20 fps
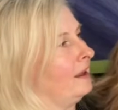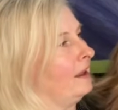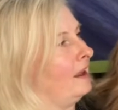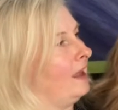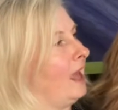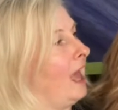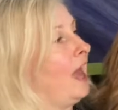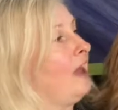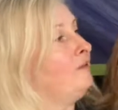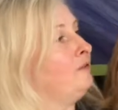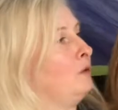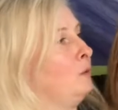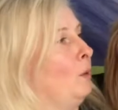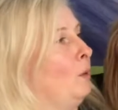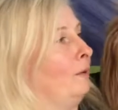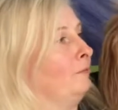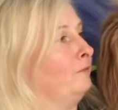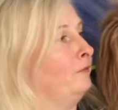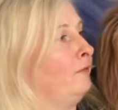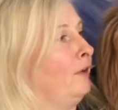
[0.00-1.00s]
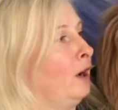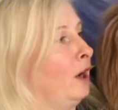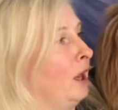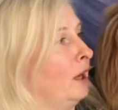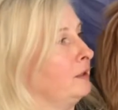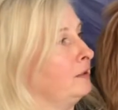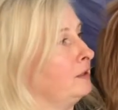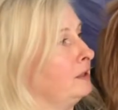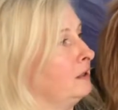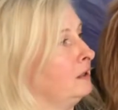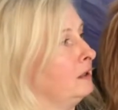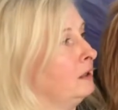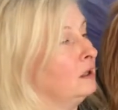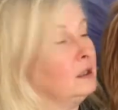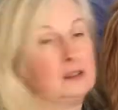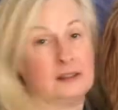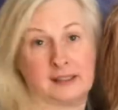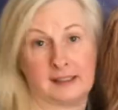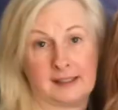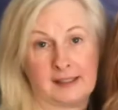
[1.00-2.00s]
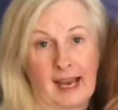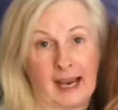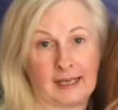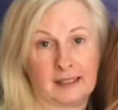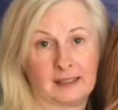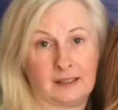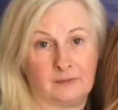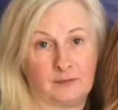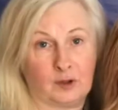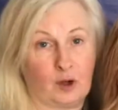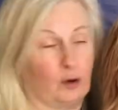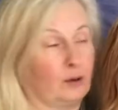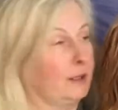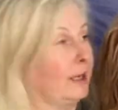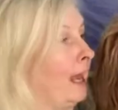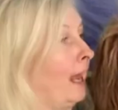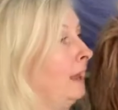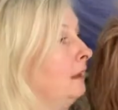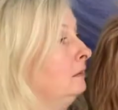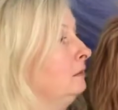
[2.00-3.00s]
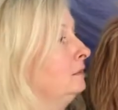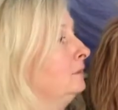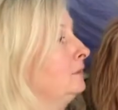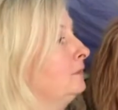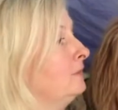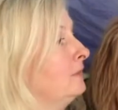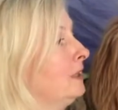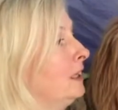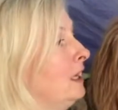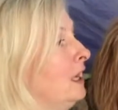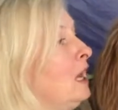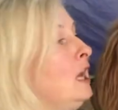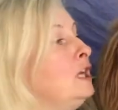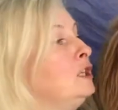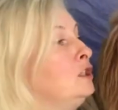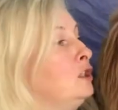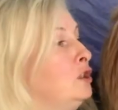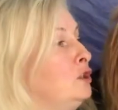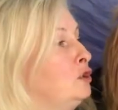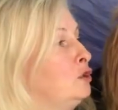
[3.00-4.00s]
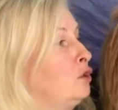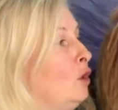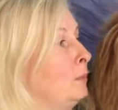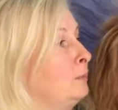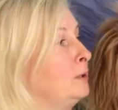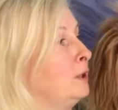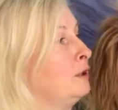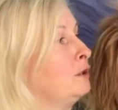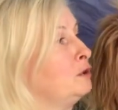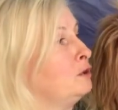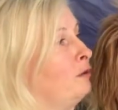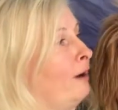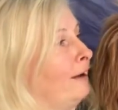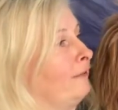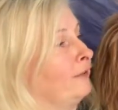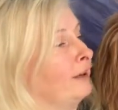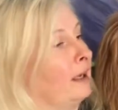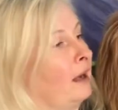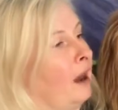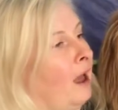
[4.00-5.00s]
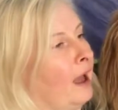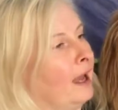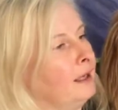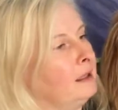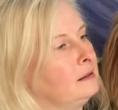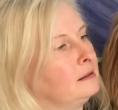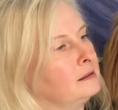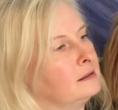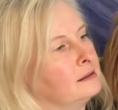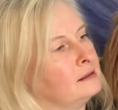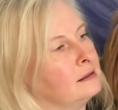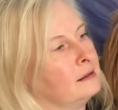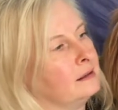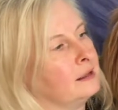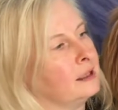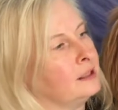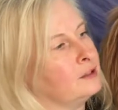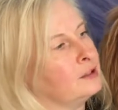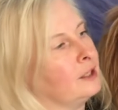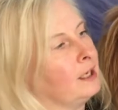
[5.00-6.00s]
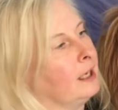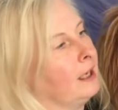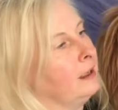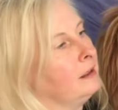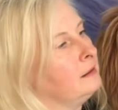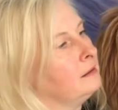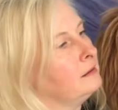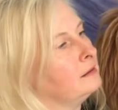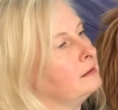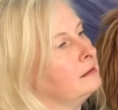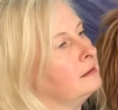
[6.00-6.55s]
Everyone followed Detective Dog Nell. She stopped at the traffic lights. There she is.